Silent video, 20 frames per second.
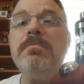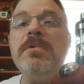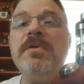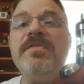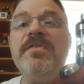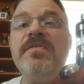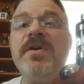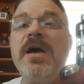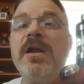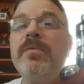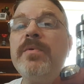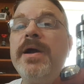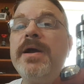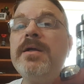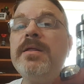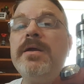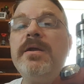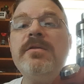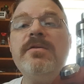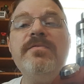If you've got a
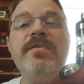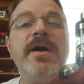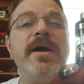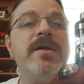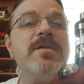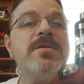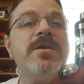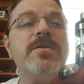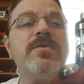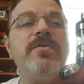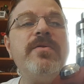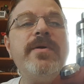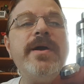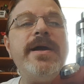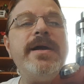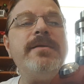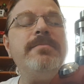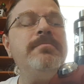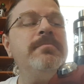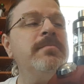regulated device, it's
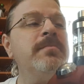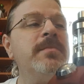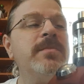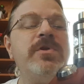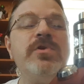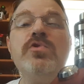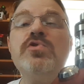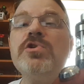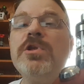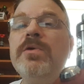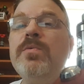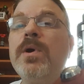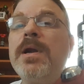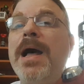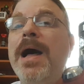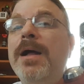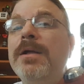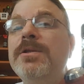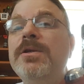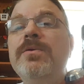great. Usually what
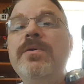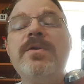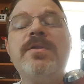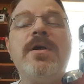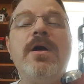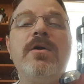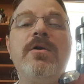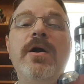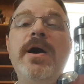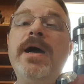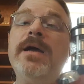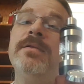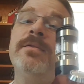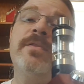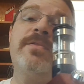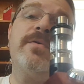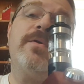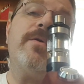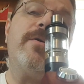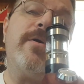I'll do is I'll go ahead
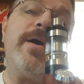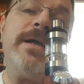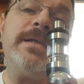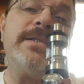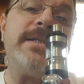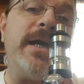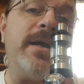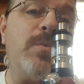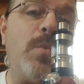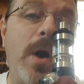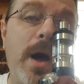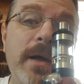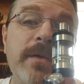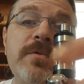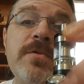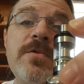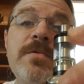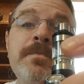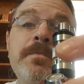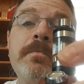and throw her on 10
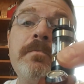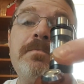watts